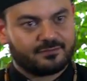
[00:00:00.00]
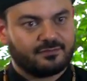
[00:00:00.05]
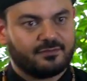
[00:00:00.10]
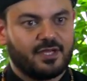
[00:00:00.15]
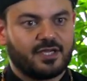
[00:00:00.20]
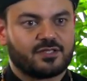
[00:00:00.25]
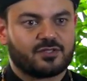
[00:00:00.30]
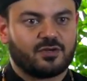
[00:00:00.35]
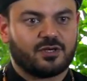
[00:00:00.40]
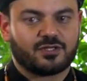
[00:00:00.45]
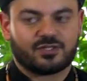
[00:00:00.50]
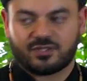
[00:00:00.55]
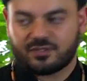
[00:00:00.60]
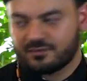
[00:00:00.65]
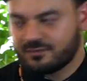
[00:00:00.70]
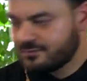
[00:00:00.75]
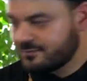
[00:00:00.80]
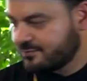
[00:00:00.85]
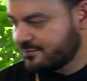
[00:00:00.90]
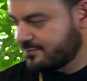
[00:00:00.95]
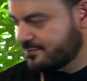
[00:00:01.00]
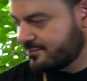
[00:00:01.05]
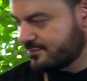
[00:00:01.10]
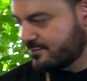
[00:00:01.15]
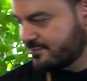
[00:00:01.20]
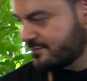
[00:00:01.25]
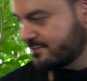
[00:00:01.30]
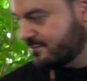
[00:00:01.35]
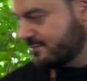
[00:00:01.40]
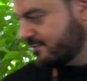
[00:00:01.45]
Next question.
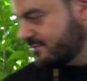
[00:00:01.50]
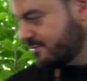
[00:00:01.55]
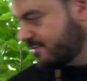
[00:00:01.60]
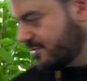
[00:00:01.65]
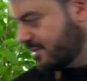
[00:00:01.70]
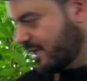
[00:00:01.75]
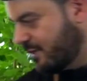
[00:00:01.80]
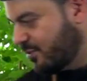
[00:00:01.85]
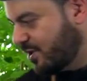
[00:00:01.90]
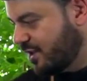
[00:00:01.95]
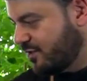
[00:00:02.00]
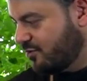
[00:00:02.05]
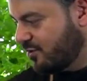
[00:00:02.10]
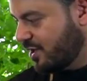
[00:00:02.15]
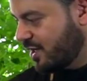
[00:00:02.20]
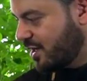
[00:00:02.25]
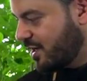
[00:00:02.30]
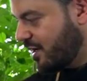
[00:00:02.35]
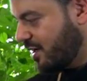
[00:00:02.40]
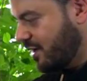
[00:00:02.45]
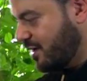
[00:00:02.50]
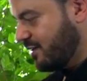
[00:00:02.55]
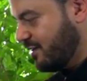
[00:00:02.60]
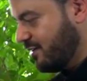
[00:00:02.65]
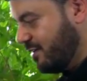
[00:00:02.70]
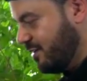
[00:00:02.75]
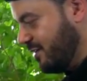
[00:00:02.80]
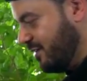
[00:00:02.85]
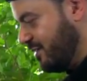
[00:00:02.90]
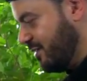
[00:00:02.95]
I'm going to do like,
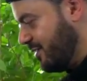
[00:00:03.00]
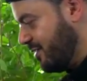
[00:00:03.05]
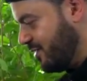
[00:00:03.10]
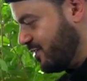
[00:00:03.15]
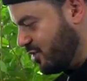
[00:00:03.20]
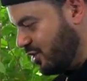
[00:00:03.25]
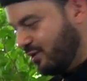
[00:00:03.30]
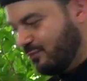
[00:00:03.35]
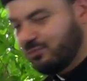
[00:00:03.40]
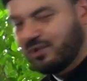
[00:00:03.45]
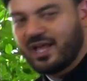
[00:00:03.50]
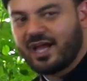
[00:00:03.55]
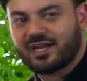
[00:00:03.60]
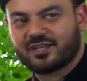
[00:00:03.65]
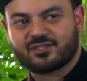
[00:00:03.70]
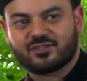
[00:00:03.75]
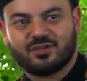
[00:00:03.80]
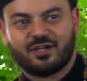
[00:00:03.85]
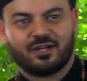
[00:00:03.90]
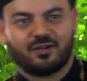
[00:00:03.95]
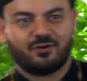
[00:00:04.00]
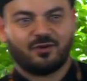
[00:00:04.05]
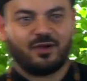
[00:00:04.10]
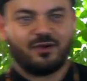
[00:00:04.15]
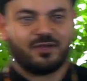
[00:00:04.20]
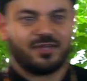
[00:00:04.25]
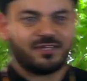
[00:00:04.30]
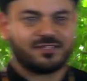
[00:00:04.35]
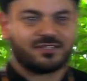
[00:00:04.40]
they're all black, so I don't know how you guys